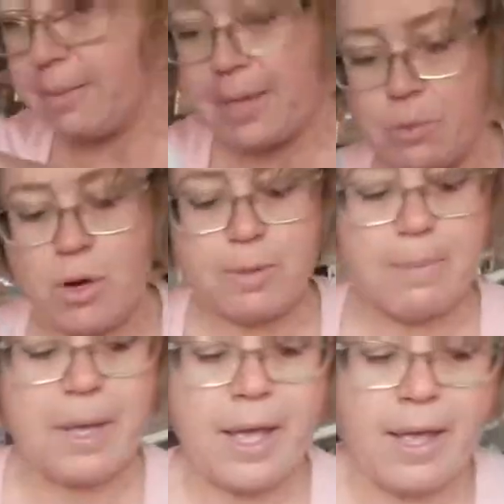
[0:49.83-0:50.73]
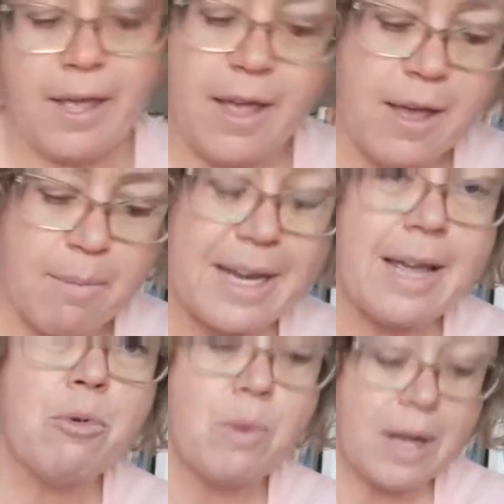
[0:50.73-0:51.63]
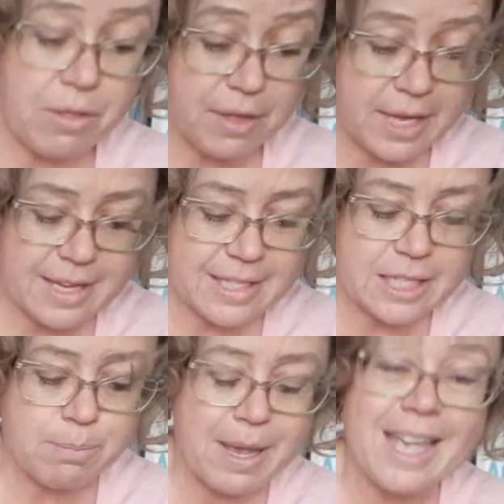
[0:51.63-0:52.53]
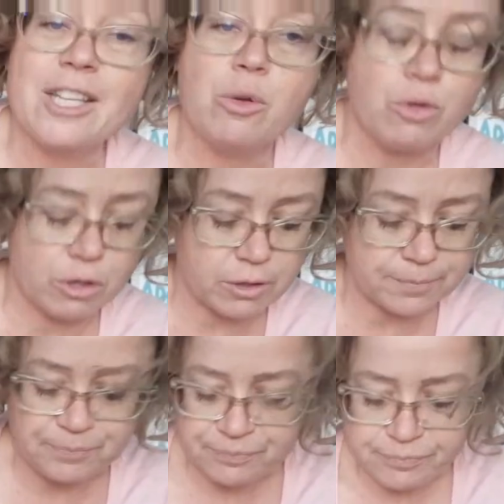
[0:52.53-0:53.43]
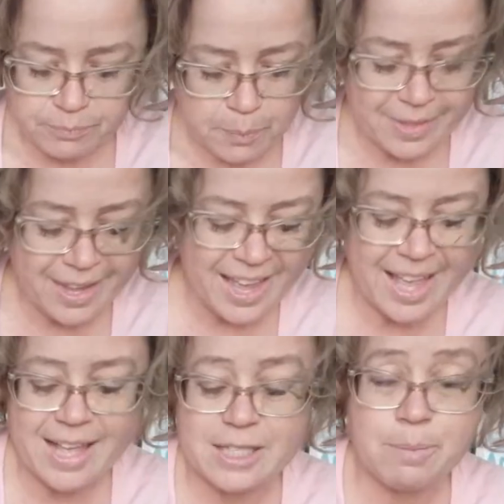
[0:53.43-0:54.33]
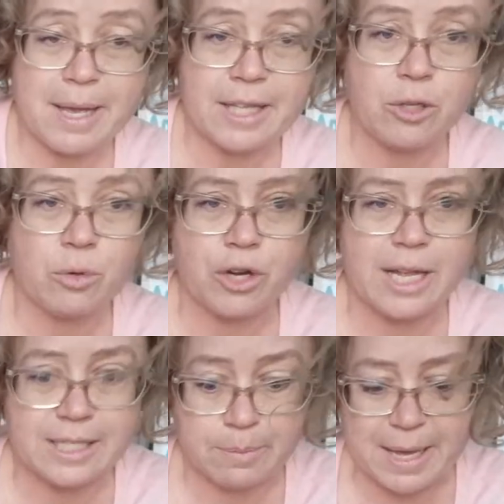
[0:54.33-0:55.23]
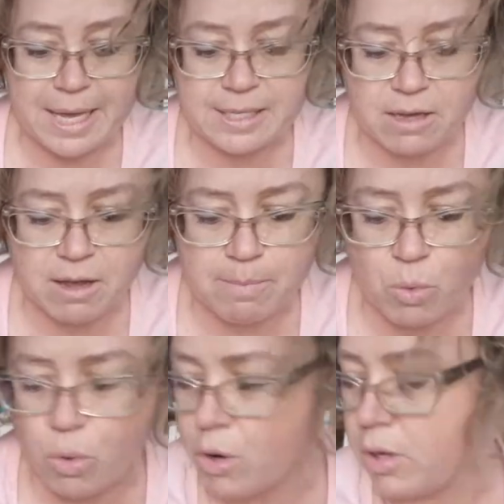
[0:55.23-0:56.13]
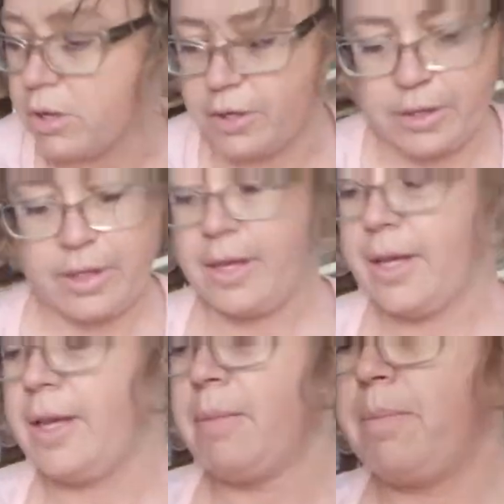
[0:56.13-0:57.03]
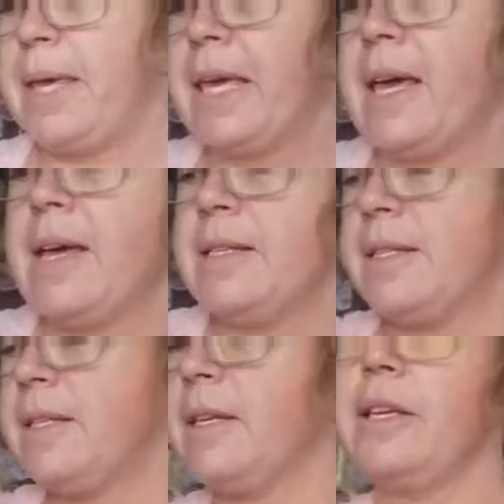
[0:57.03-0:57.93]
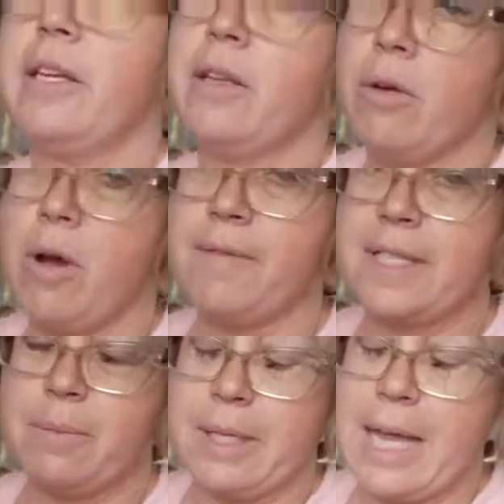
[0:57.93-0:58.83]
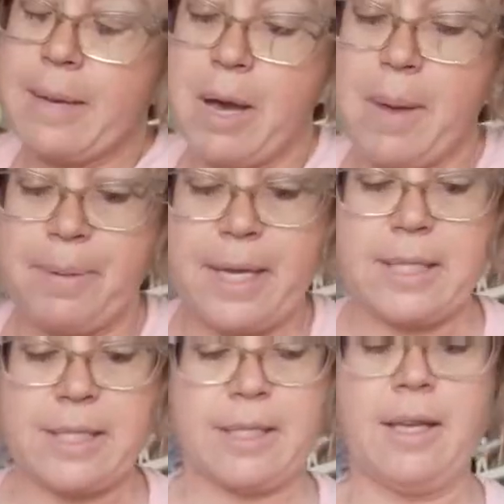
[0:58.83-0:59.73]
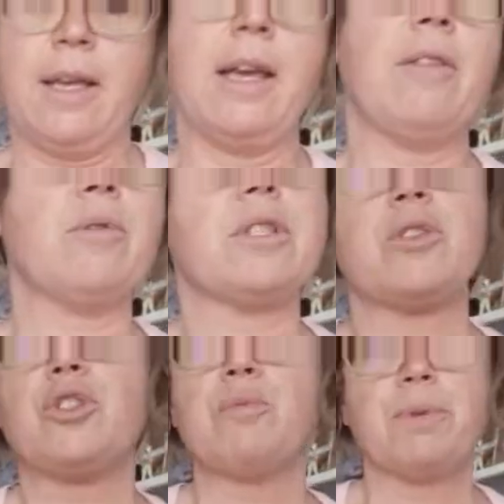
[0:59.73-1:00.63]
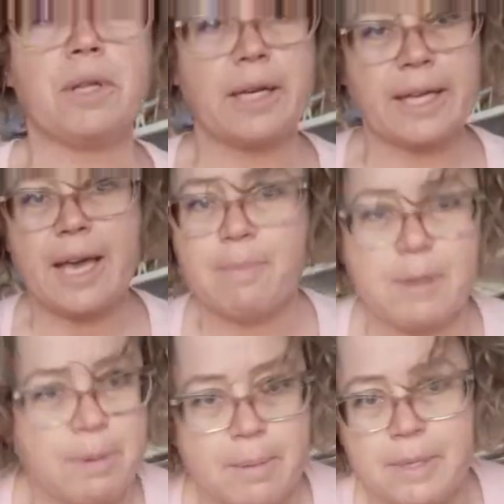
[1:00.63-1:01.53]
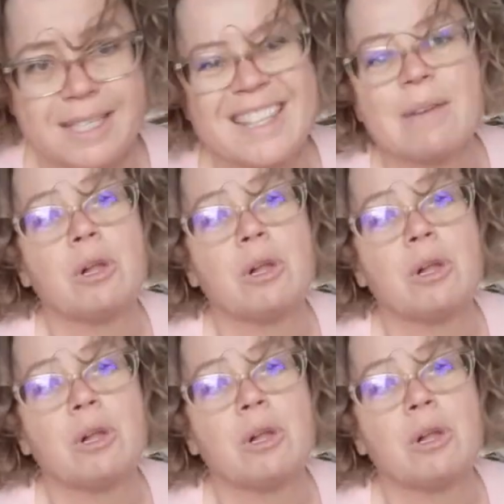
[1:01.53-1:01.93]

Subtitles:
get warmed up. My number one thing here is spay and neuter. And spay and neuter and spay some more. Because, you know, obviously we like puppies. And those are super lucky, happy puppies. And they